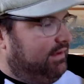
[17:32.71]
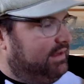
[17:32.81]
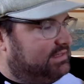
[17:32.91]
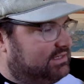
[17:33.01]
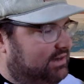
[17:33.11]

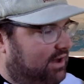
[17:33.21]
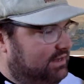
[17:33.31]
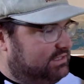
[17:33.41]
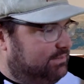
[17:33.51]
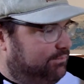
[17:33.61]
It's
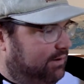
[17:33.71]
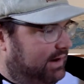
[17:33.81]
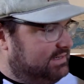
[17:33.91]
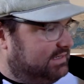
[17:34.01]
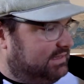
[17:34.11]
not
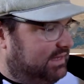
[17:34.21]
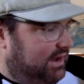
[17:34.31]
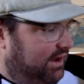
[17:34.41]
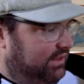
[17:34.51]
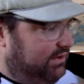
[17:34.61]
surprising the
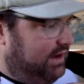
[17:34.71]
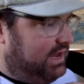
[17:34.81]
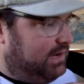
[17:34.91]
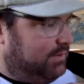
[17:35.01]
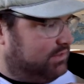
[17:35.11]
other
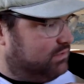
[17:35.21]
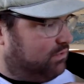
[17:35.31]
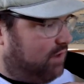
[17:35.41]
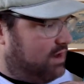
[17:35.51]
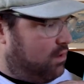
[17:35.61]
animals
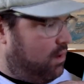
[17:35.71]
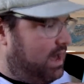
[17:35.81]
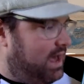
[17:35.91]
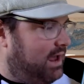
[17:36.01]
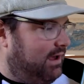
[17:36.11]
run
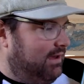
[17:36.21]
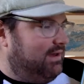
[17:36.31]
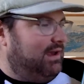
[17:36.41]
away